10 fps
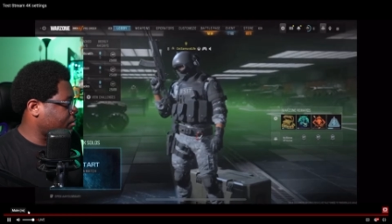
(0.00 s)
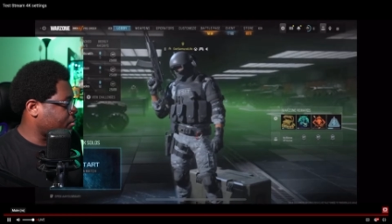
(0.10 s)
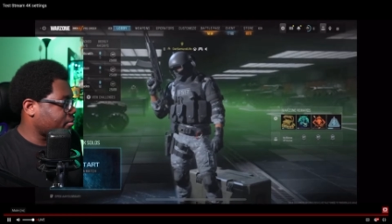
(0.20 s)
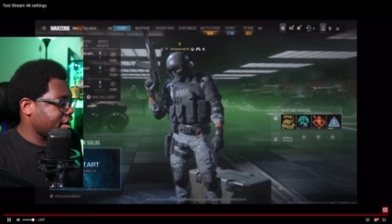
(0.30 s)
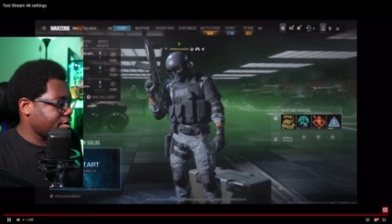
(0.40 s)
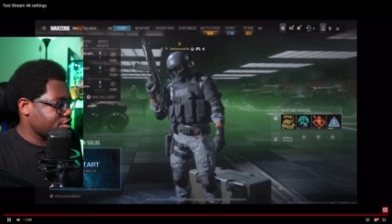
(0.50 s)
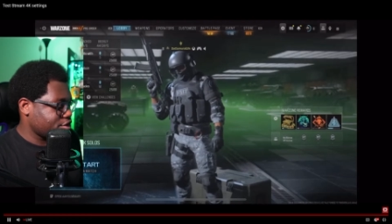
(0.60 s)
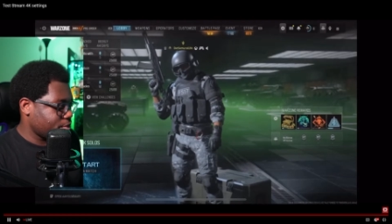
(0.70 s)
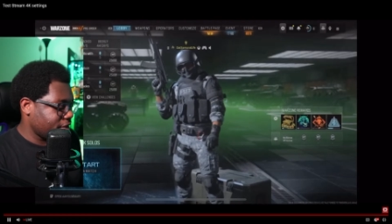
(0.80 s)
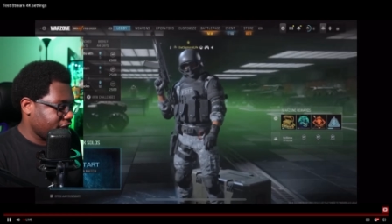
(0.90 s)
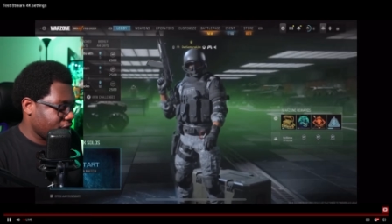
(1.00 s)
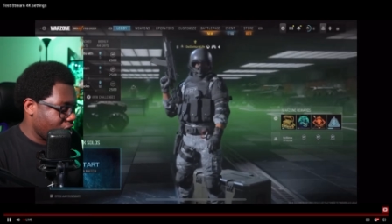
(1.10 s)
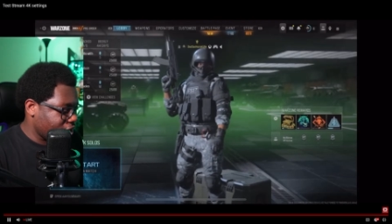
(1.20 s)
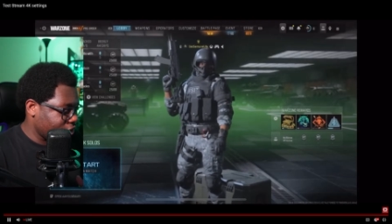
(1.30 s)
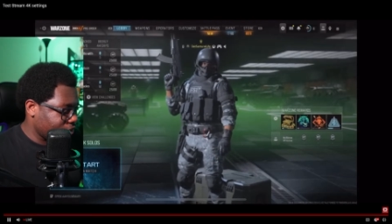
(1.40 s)
Making sure we get
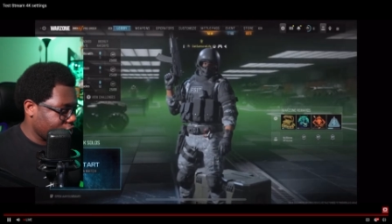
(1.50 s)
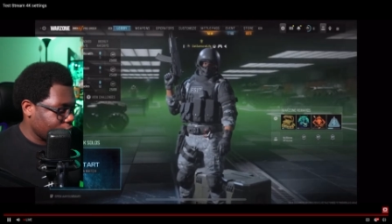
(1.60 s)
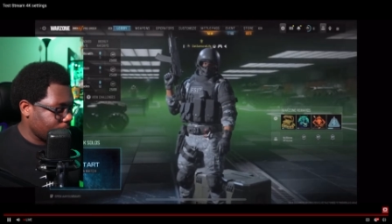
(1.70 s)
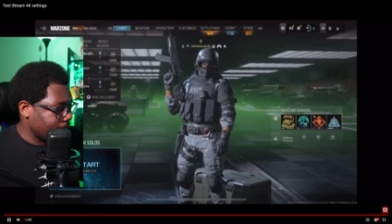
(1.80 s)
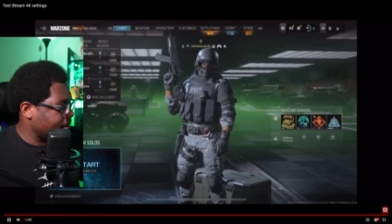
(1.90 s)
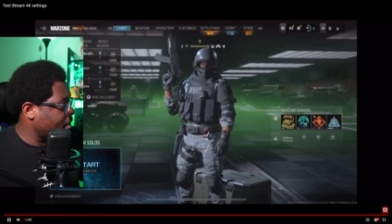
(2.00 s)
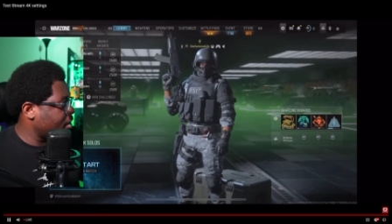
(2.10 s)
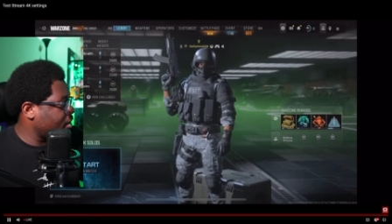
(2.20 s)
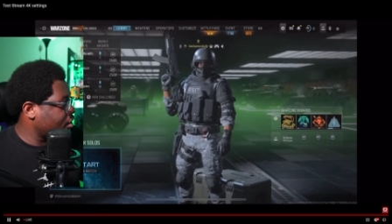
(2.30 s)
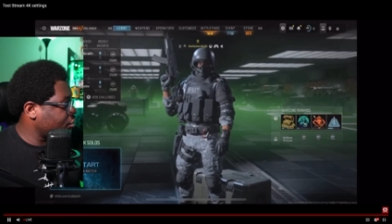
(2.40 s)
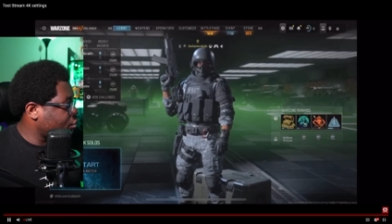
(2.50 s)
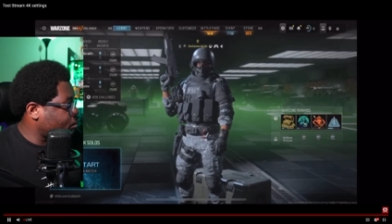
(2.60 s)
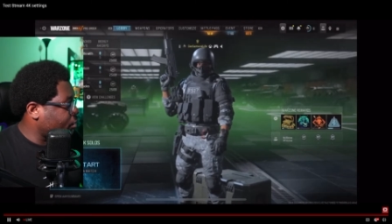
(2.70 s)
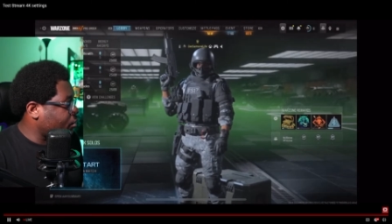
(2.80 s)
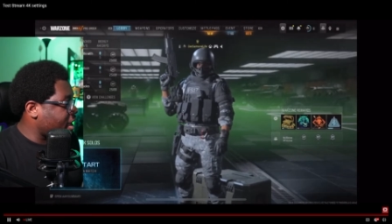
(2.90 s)
audio here. You
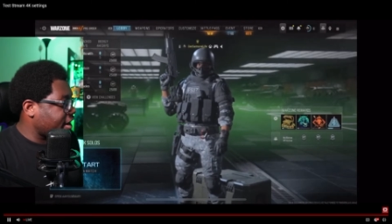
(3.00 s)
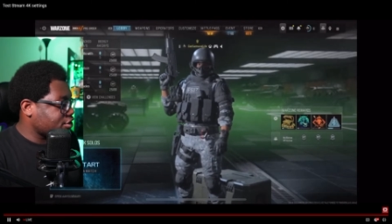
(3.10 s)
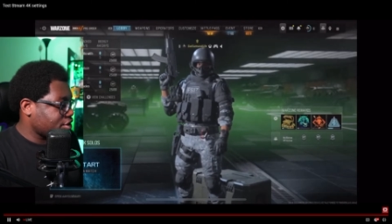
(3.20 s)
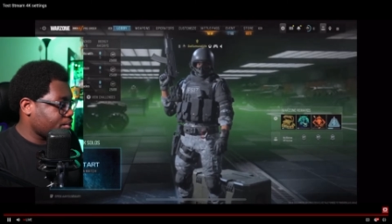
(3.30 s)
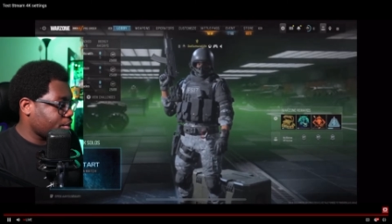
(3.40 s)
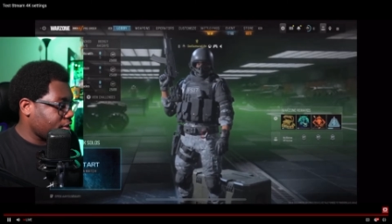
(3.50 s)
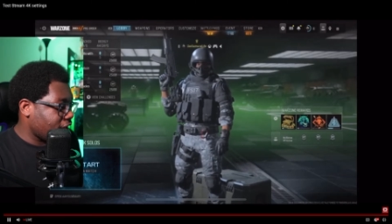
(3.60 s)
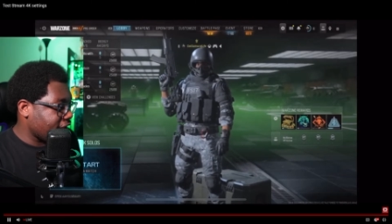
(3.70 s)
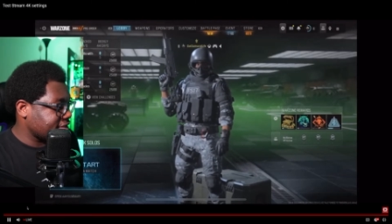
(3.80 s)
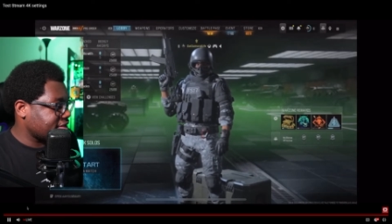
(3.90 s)
will actually realize